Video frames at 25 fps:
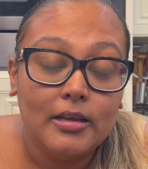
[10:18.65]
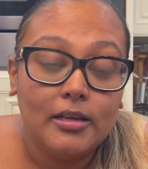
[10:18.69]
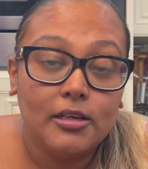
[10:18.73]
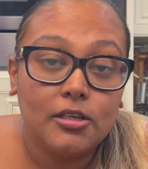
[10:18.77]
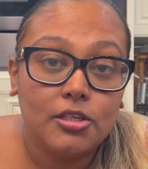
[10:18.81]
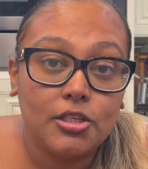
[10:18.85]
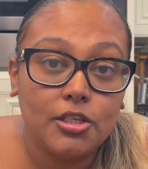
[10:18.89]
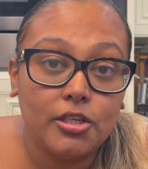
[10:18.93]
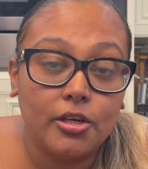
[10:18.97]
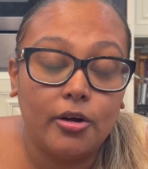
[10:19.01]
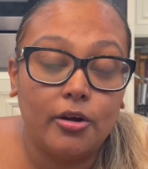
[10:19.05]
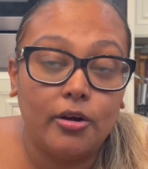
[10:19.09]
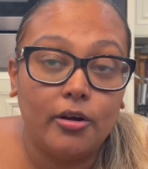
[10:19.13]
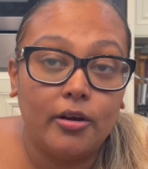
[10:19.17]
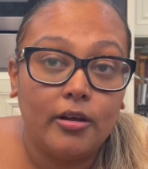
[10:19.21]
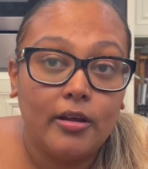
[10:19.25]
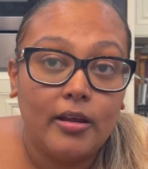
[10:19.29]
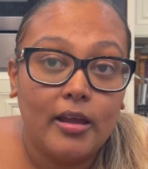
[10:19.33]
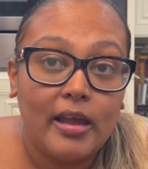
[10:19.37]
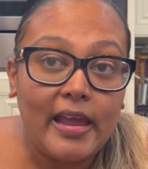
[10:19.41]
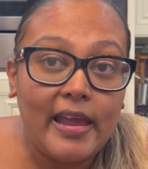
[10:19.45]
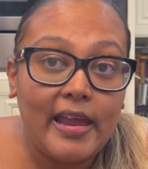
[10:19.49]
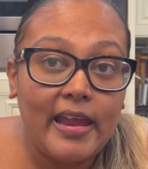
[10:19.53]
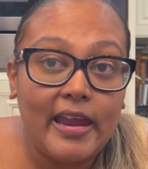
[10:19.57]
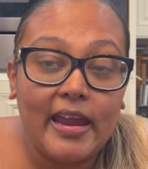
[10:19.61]
So,
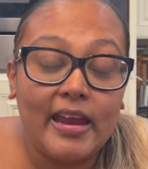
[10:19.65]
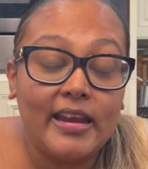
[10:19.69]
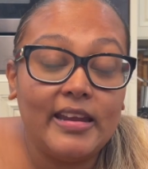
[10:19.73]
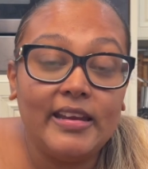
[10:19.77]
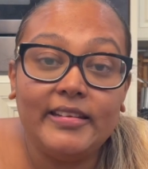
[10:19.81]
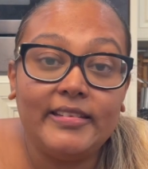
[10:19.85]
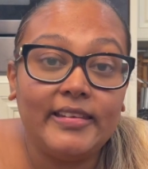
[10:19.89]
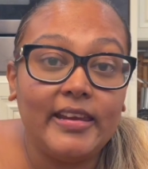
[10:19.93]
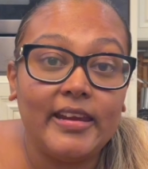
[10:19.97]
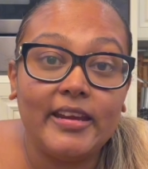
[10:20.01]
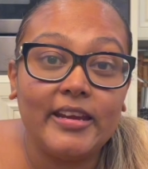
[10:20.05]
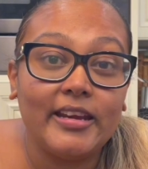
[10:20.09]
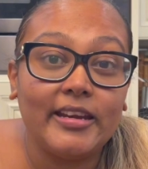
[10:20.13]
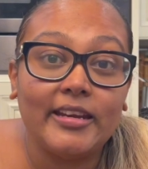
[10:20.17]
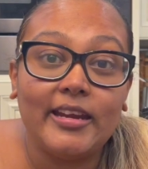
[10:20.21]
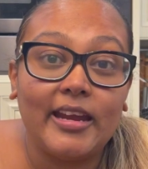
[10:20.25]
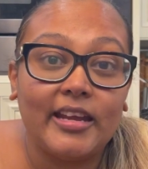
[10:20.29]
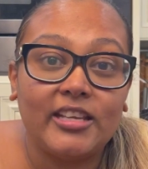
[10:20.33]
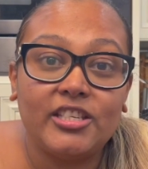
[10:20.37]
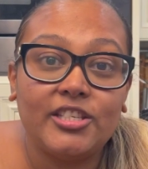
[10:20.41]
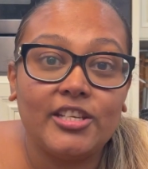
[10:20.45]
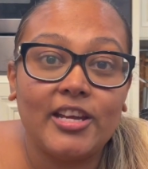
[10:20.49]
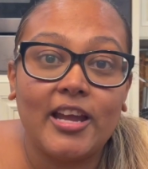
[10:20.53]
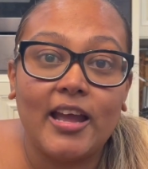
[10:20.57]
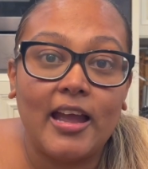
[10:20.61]
anything can
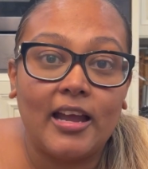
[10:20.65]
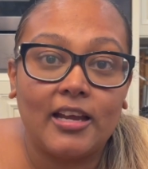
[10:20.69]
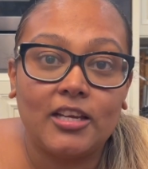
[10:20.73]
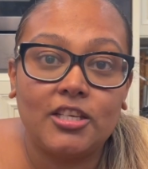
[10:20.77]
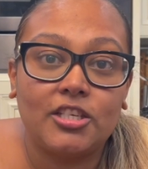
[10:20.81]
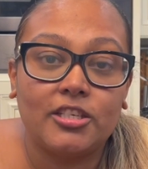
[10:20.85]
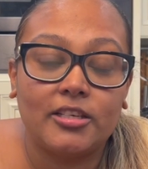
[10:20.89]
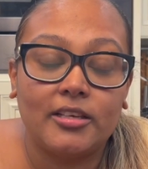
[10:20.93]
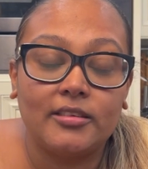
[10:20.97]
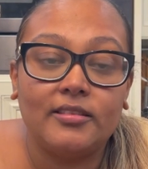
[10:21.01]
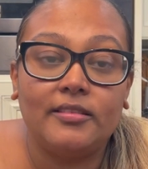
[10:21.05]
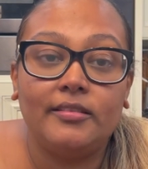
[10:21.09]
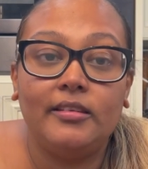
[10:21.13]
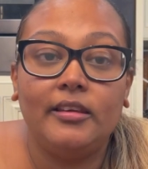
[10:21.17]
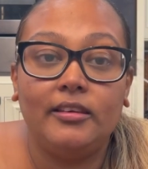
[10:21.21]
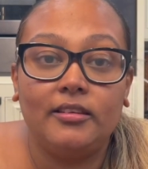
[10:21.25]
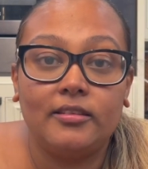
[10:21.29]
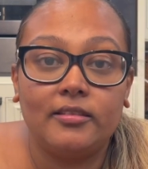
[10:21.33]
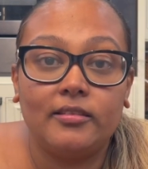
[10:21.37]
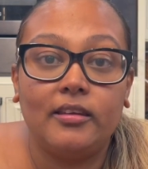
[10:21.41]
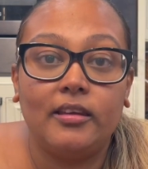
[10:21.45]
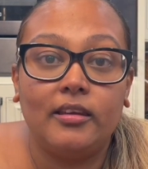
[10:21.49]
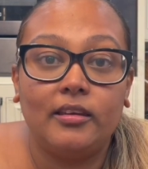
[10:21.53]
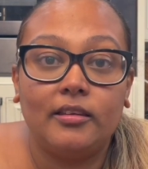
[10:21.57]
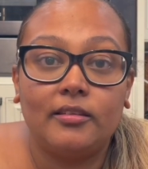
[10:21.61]
get you anxious
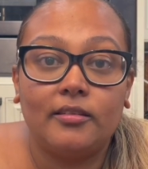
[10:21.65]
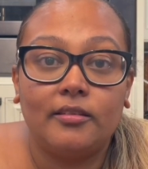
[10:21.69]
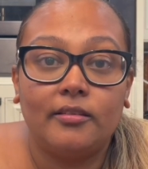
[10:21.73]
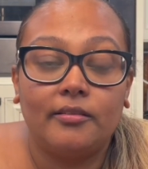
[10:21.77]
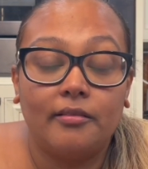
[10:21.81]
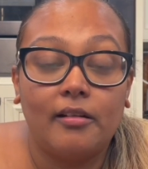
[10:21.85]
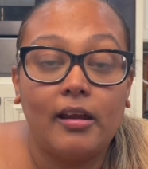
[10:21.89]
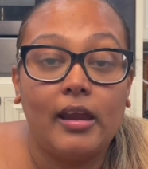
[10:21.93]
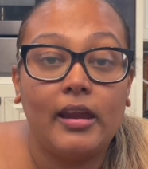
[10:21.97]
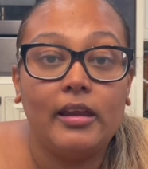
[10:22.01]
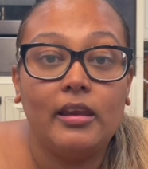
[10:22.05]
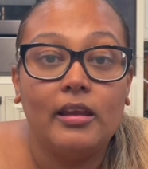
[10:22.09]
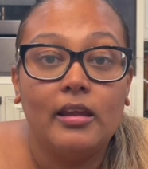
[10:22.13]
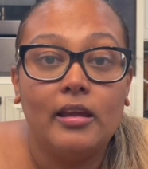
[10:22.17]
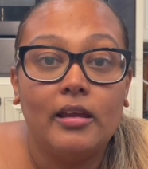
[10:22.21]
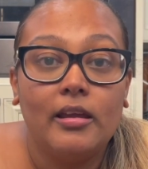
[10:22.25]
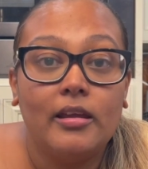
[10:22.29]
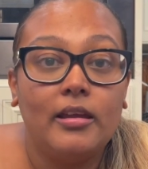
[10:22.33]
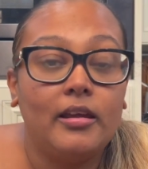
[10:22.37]
these days, right?